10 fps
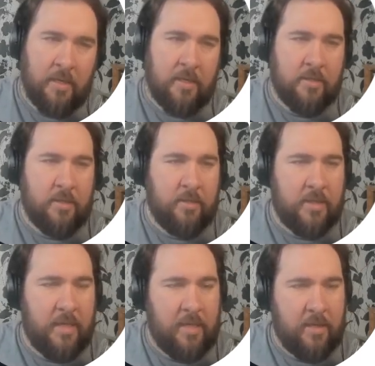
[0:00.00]
you'll
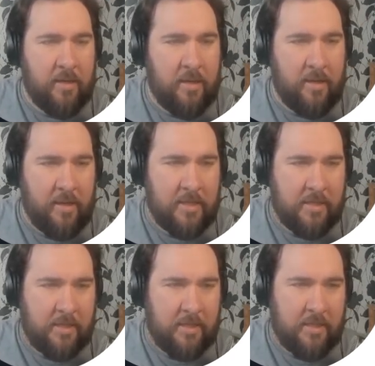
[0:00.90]
see that's
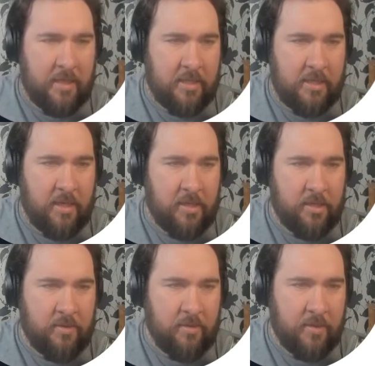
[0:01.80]
the status
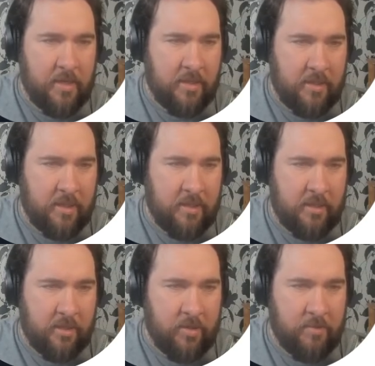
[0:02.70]
title, then a status
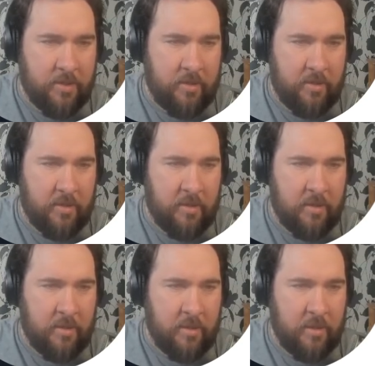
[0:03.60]
description.
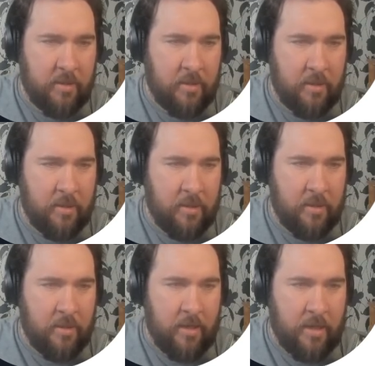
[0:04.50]

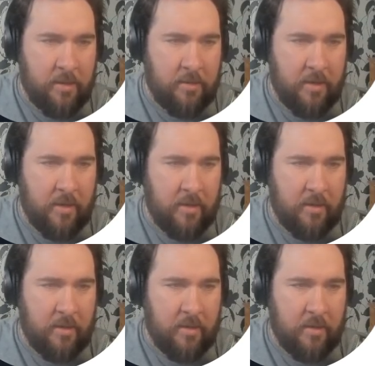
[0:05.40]
I can
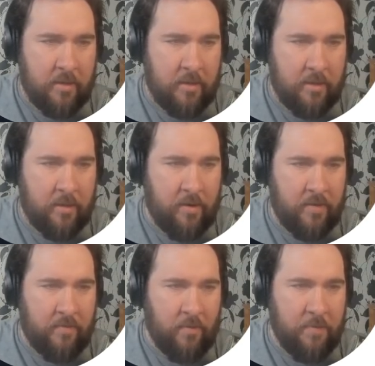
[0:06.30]
create
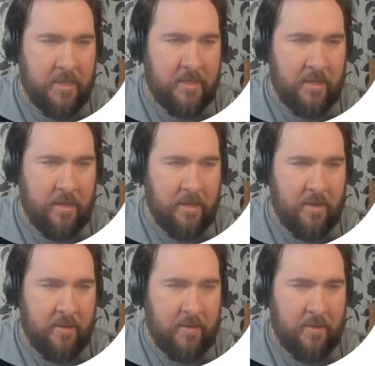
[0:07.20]
formatting
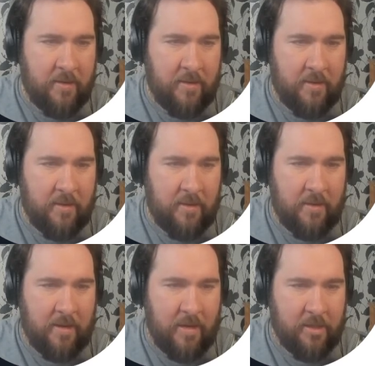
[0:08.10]
here.
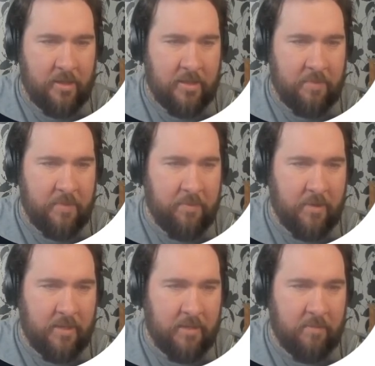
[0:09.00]
Just simply
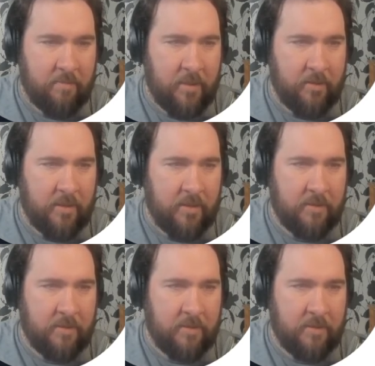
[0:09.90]
press post.